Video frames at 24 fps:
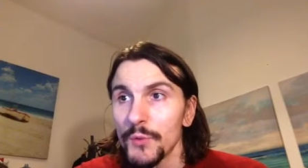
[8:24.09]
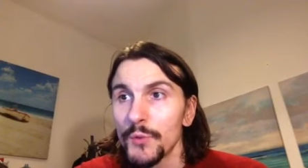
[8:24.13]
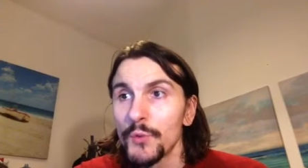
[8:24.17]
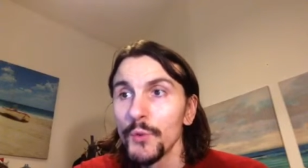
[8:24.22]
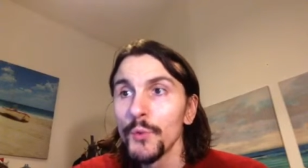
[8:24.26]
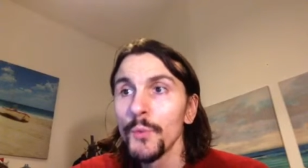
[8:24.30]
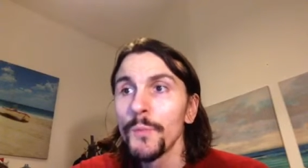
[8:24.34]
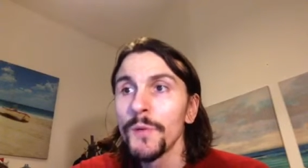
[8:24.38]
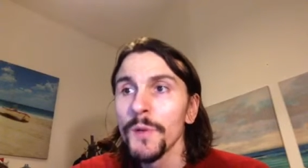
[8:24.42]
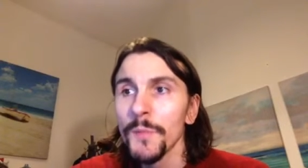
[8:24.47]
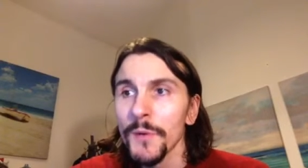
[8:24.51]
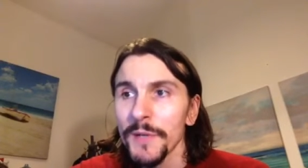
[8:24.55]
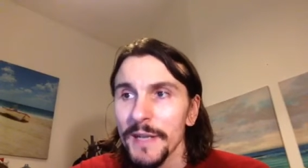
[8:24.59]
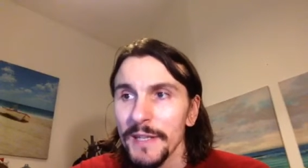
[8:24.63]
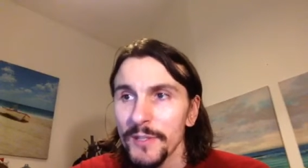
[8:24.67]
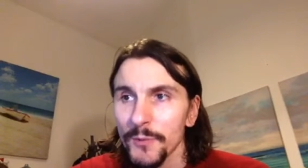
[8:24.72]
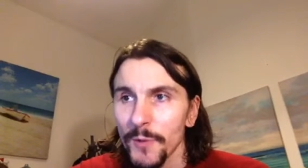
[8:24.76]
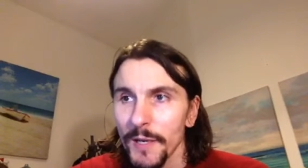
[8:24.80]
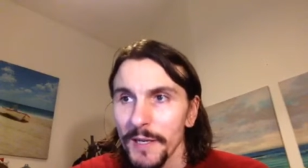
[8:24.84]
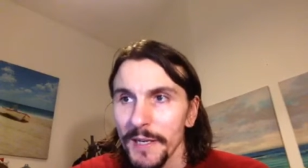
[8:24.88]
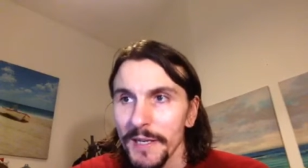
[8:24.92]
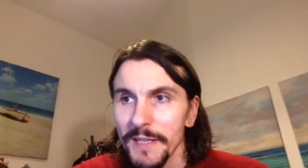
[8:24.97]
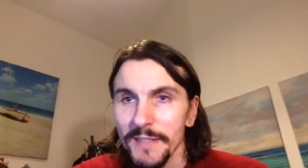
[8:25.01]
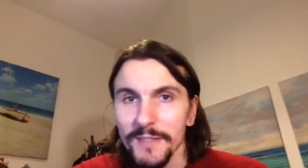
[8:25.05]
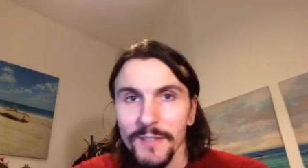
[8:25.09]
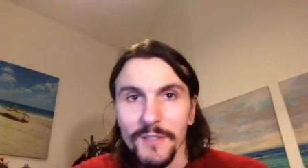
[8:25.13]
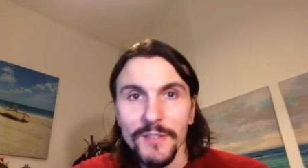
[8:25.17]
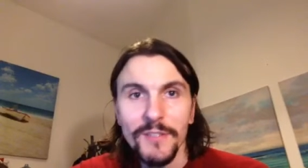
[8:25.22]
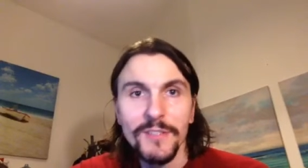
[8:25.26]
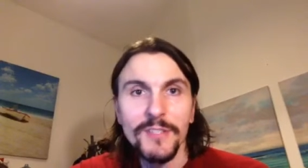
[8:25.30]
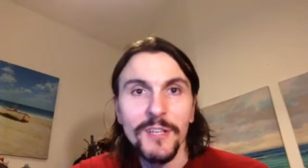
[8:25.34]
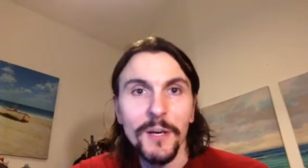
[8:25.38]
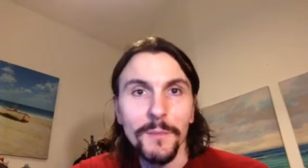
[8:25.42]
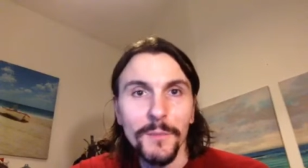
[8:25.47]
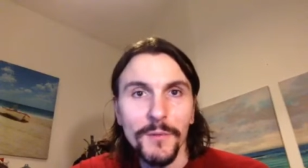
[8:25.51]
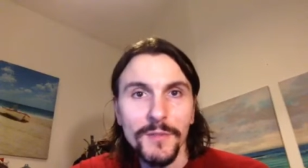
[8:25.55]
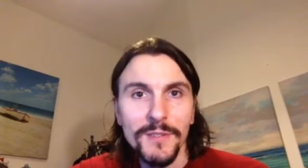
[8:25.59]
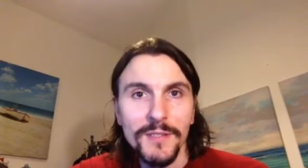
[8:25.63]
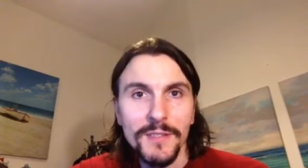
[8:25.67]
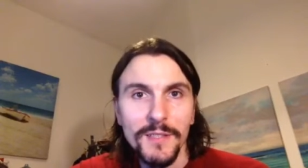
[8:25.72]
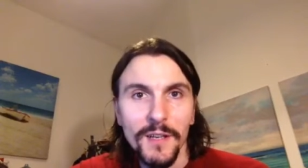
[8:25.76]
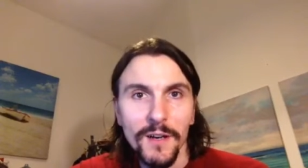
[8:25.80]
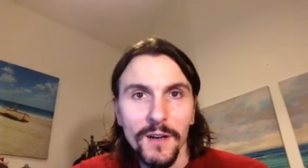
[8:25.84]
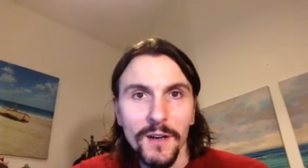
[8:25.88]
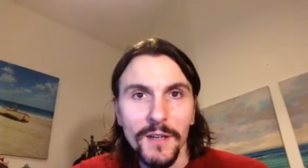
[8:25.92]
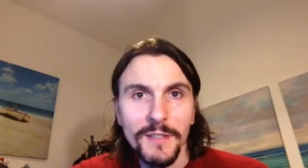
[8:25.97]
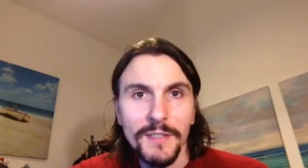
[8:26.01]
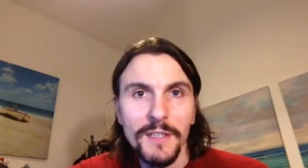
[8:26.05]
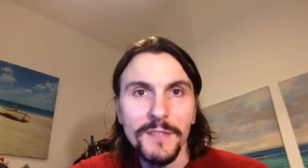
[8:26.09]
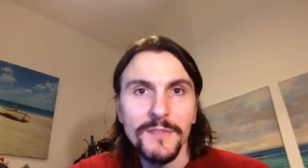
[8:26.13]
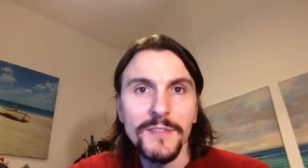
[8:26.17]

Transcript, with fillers: doublement étoilé, so double starred.